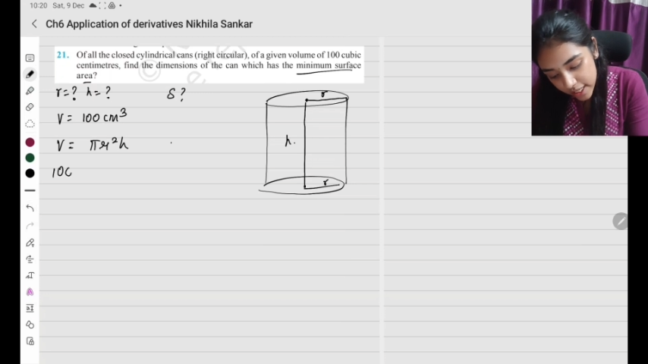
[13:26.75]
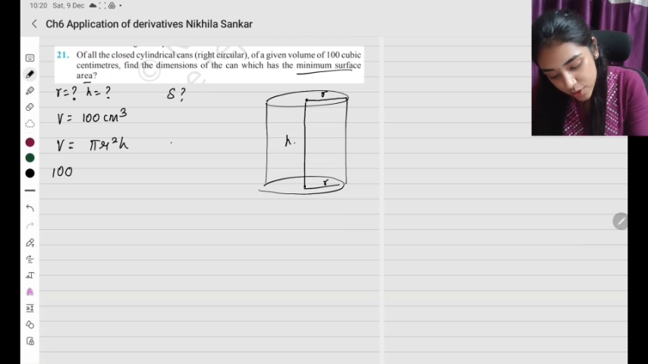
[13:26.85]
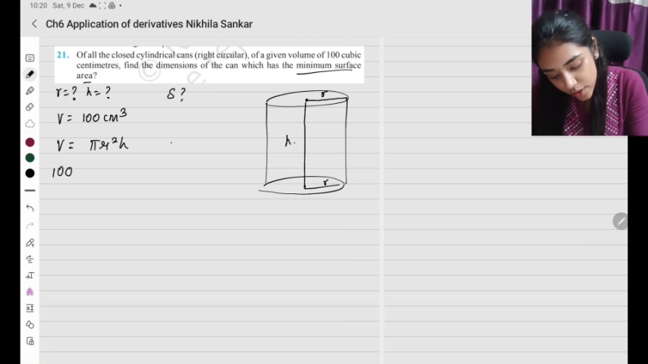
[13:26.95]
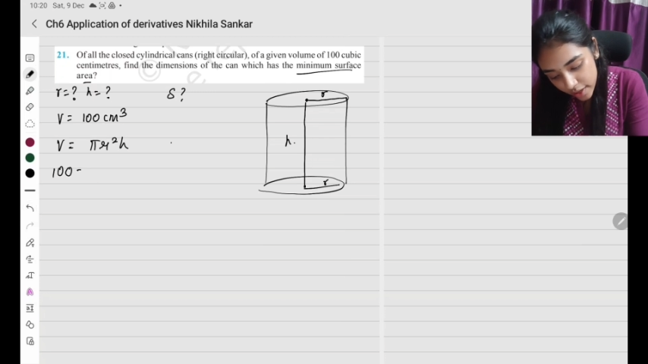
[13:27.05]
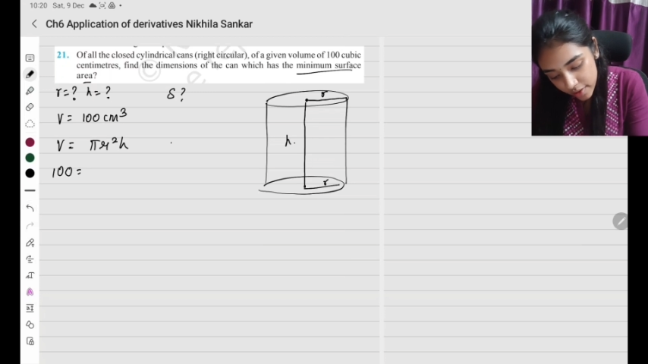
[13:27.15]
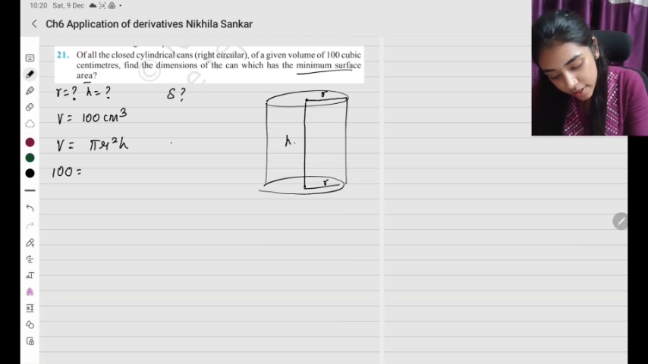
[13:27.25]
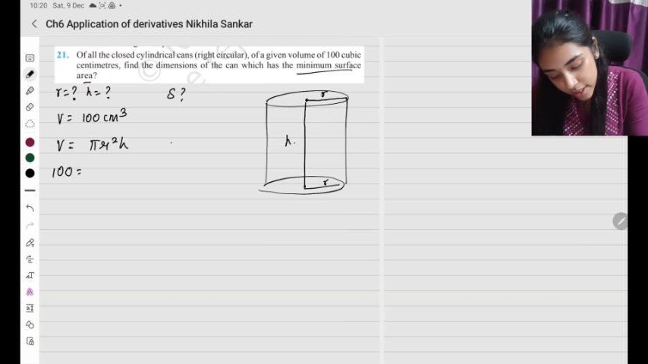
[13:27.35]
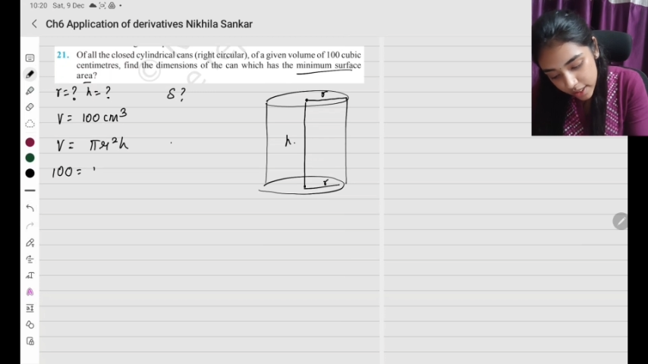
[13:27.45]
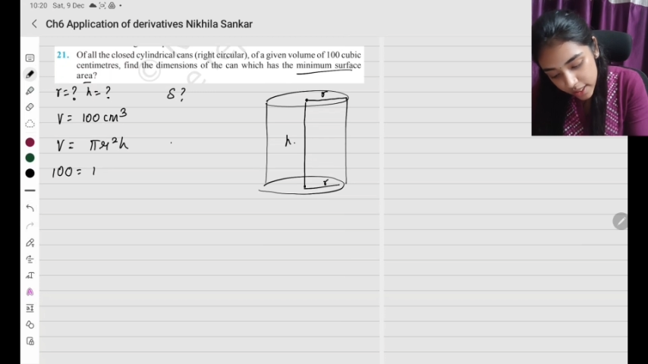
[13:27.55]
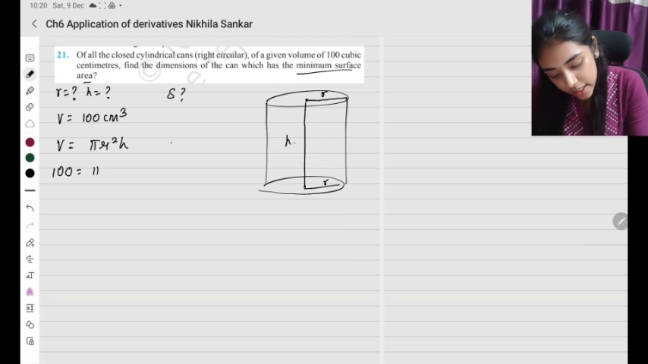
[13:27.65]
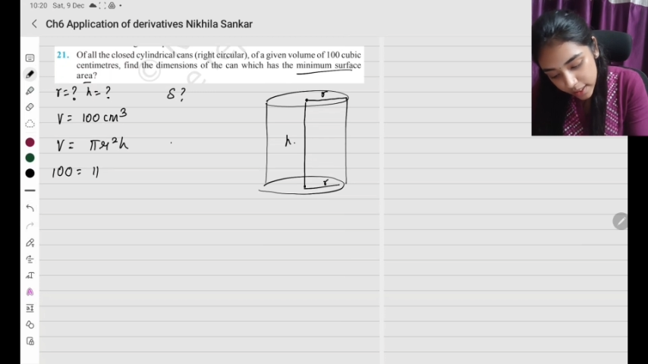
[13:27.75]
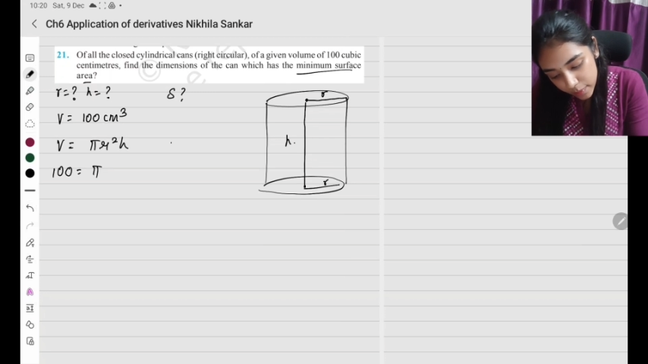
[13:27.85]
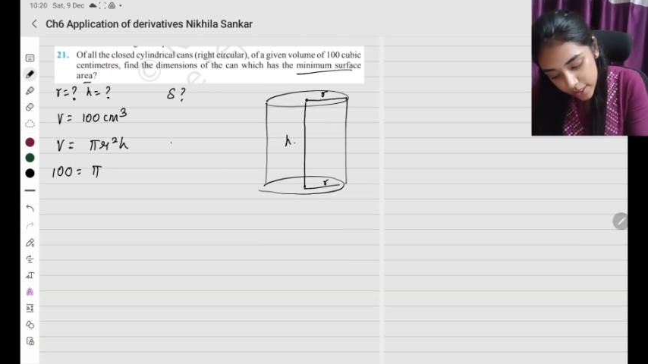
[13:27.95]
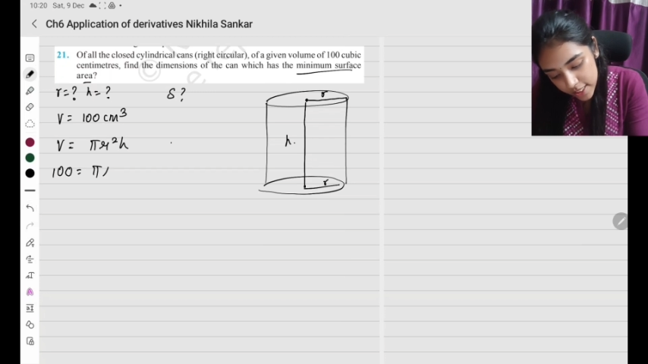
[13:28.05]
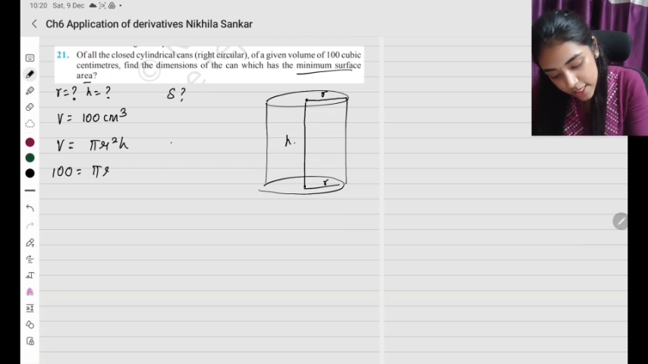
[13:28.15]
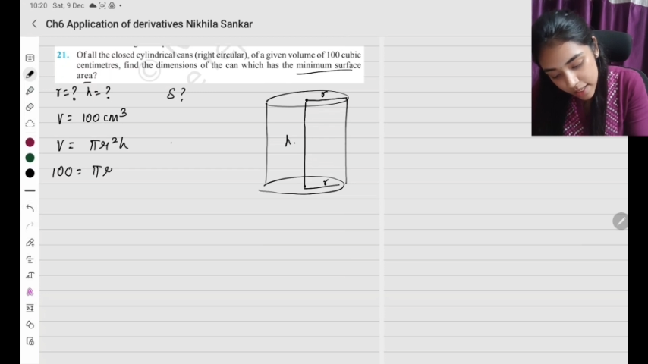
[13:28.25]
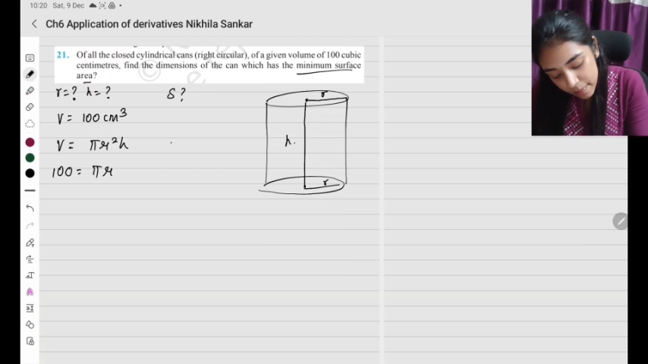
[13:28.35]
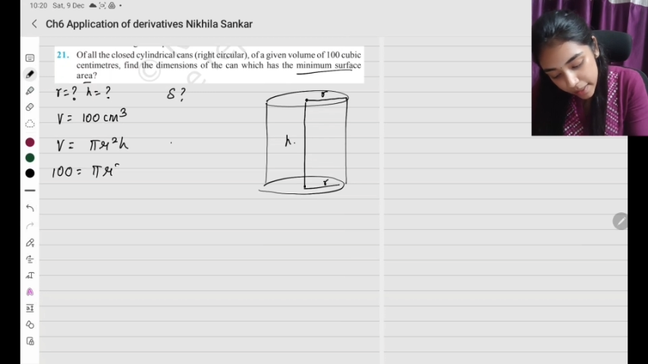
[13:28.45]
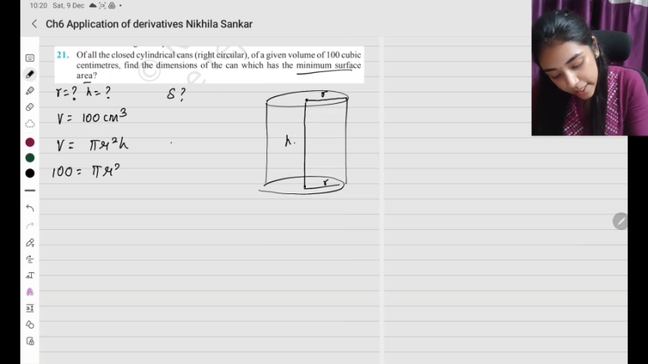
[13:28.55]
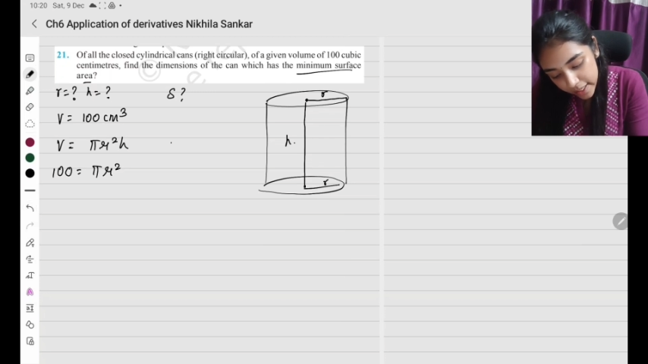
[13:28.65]
So 100 equals
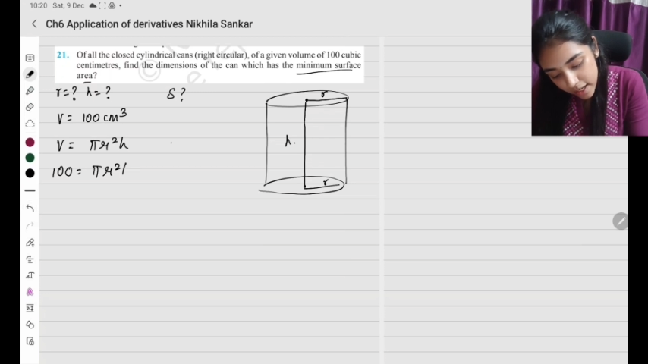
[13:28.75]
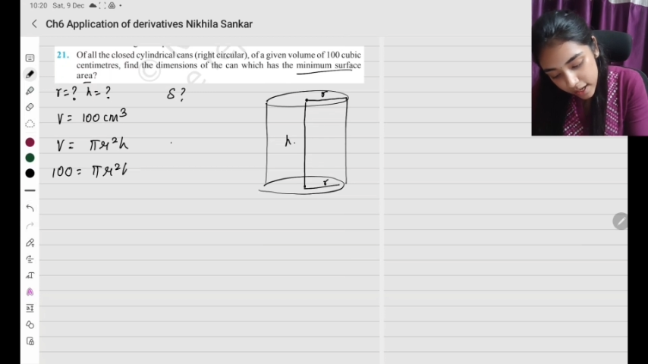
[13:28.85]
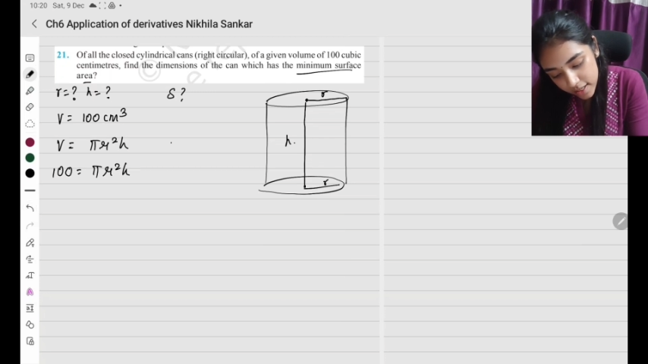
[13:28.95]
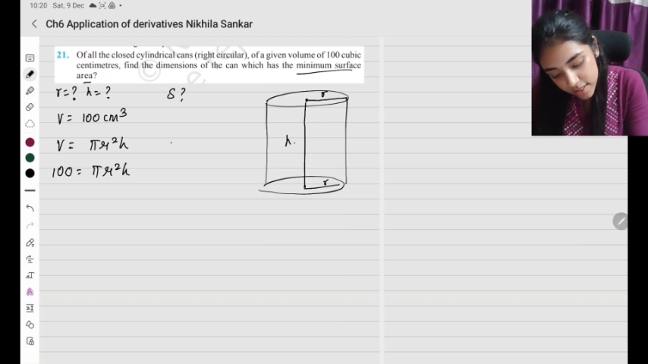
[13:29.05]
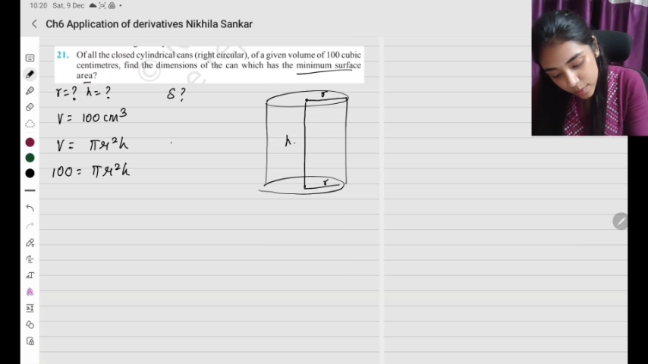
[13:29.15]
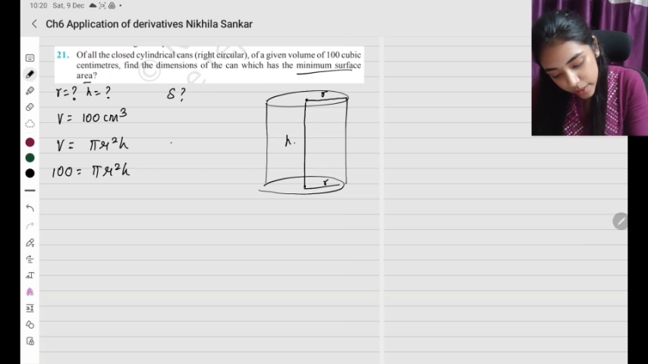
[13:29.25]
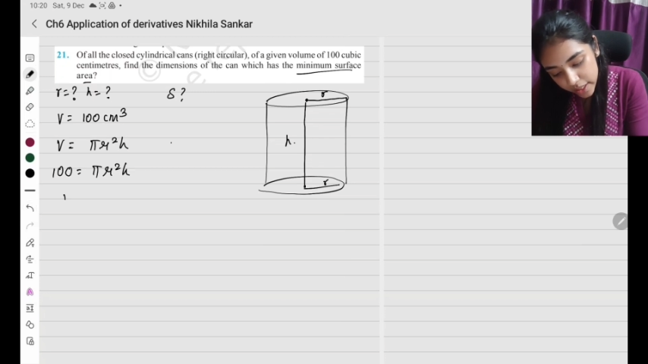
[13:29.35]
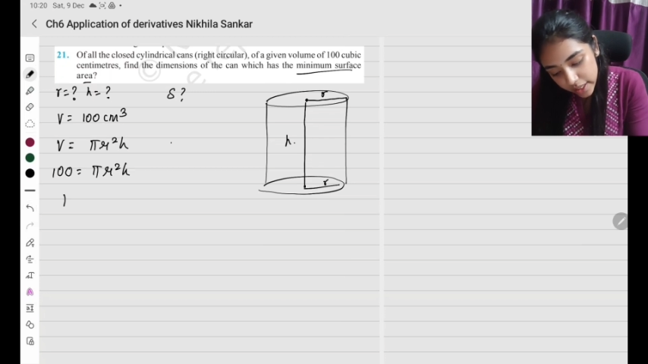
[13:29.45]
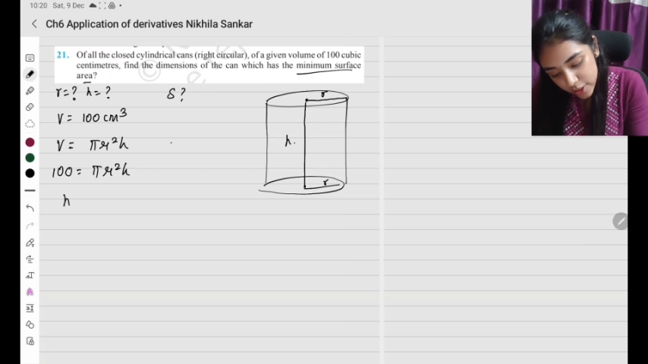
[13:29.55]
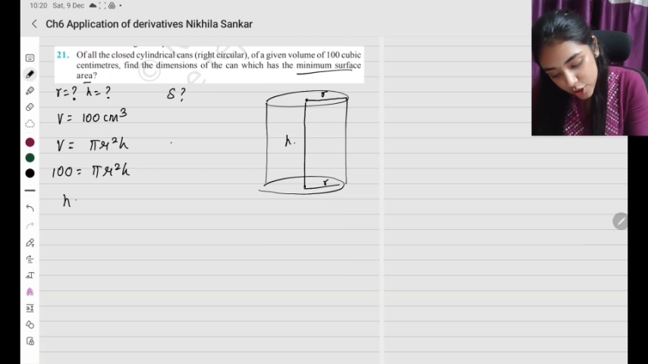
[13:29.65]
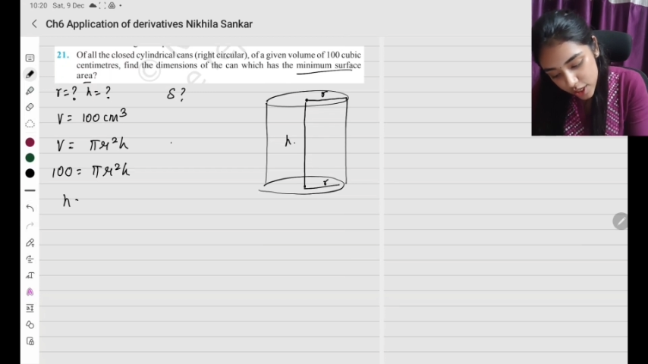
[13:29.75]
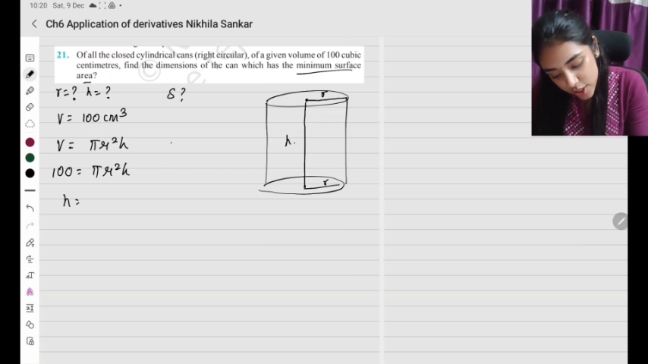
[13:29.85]
pi r square h.